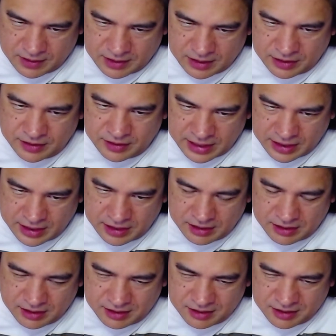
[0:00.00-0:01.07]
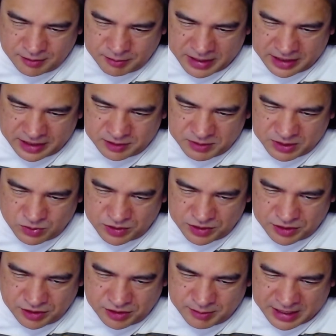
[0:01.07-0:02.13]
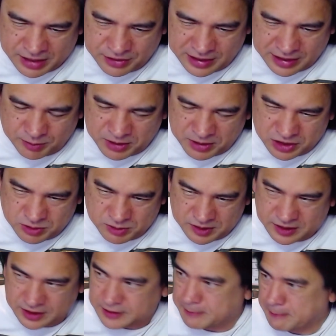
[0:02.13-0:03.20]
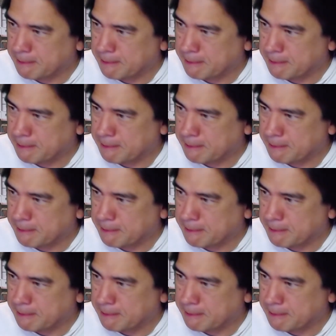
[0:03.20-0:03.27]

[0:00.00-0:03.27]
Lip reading: and then come back to me with the math on how possible it is?